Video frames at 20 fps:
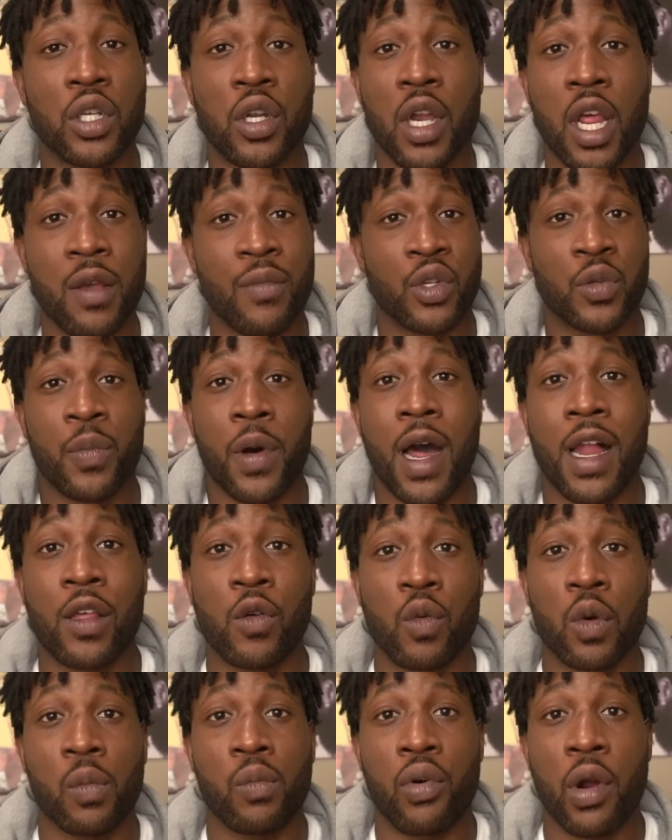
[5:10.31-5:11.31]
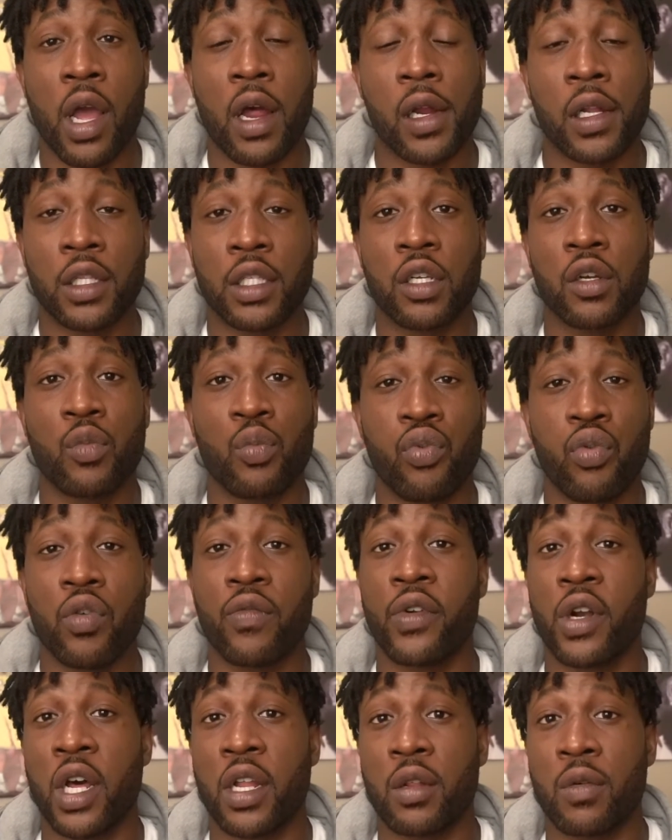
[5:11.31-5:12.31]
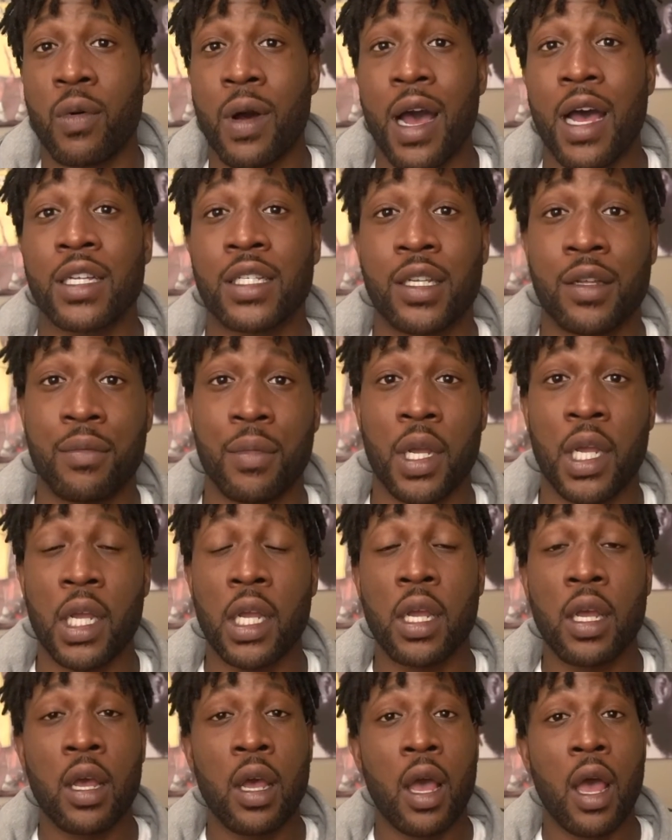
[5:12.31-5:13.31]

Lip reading: Your name is Bollywood Brown until proven otherwise to me.